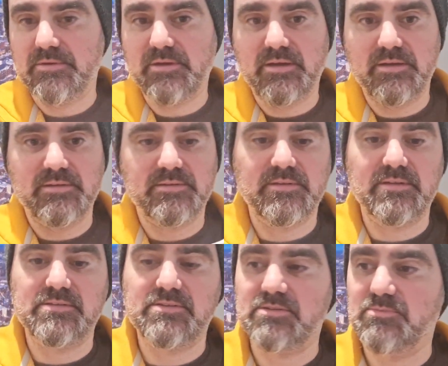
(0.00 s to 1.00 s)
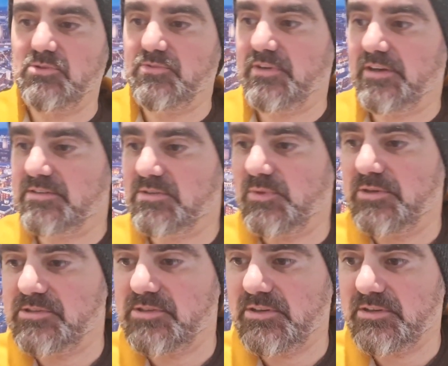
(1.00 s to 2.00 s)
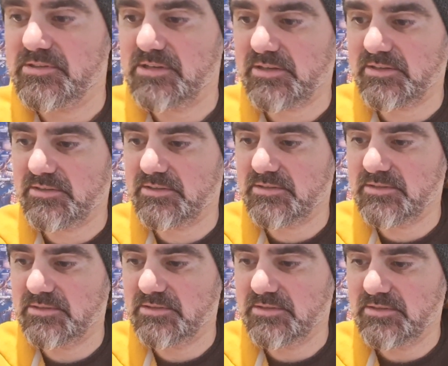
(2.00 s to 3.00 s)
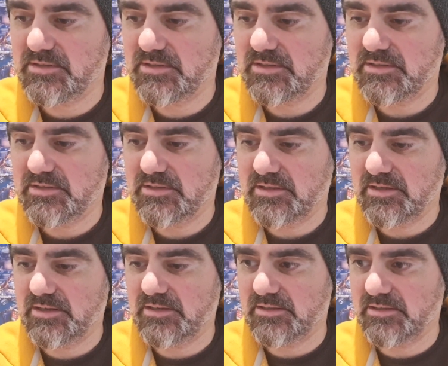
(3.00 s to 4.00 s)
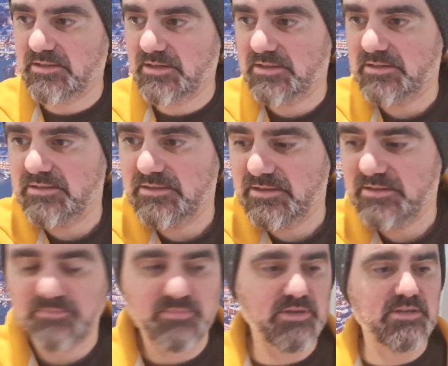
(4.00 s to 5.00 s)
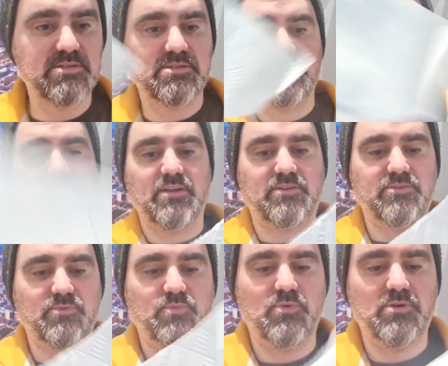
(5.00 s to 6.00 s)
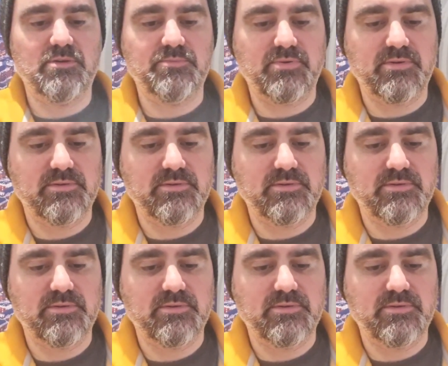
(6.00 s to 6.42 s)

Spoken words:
Okay, let's just move that to one side a second and get another piece. Give that a good wipe.